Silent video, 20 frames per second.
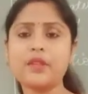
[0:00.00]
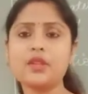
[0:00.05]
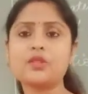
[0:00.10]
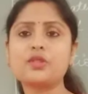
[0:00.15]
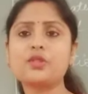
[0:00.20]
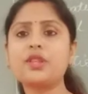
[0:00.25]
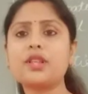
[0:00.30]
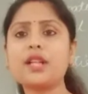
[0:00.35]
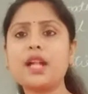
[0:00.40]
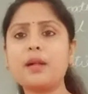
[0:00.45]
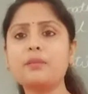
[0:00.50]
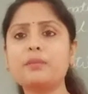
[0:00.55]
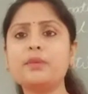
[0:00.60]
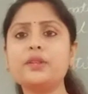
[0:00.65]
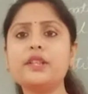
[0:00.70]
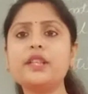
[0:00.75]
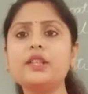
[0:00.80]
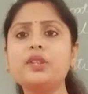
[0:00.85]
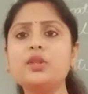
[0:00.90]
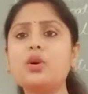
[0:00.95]
So the
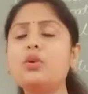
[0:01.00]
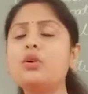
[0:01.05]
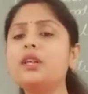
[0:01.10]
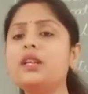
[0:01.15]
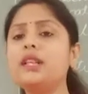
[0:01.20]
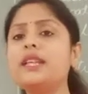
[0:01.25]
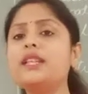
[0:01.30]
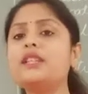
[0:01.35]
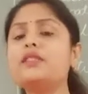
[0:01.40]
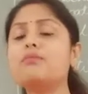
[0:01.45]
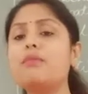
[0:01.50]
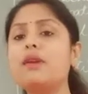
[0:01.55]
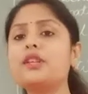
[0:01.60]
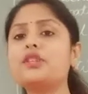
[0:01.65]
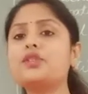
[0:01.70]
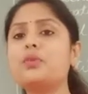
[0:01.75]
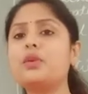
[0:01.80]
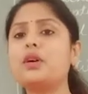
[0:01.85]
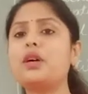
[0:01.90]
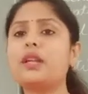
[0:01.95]
company don't need
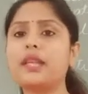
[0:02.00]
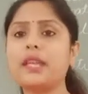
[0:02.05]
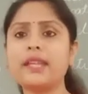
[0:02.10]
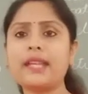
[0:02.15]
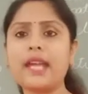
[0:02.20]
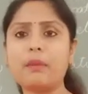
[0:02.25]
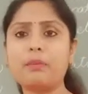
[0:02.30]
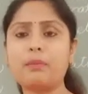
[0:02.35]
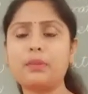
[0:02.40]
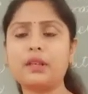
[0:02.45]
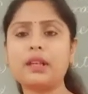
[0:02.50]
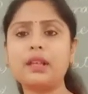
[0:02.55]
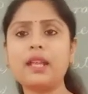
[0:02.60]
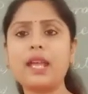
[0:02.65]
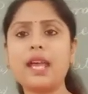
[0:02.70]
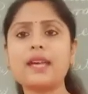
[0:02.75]
much working capital,